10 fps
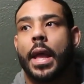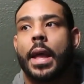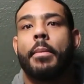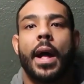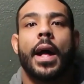
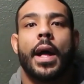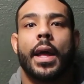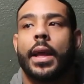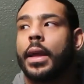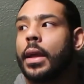am
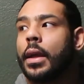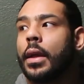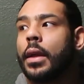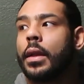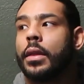i
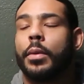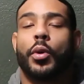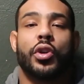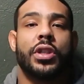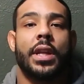the
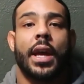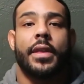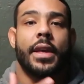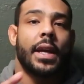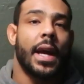person I
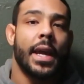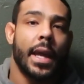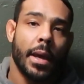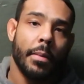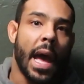think I
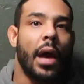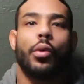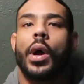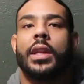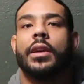am? How
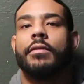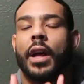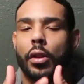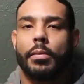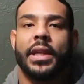do I
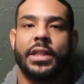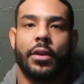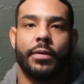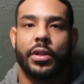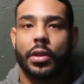develop
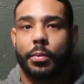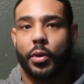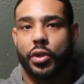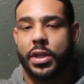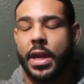myself into the
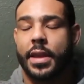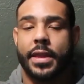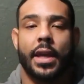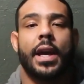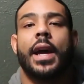person I
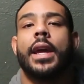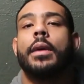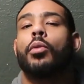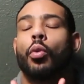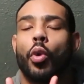think I
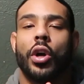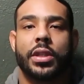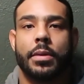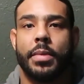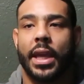am or
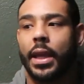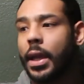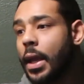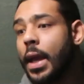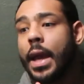want to
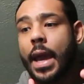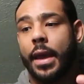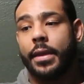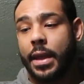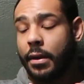be?
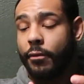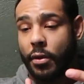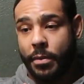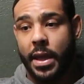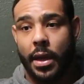And then
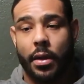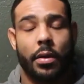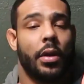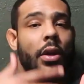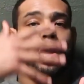from
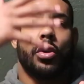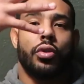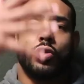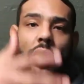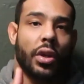there,
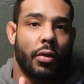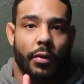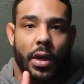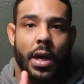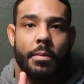you can
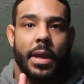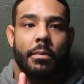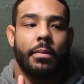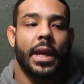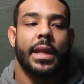overcome
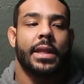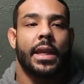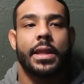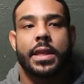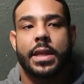it. But at the
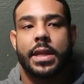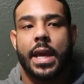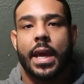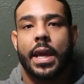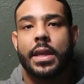end of the
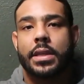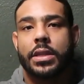day,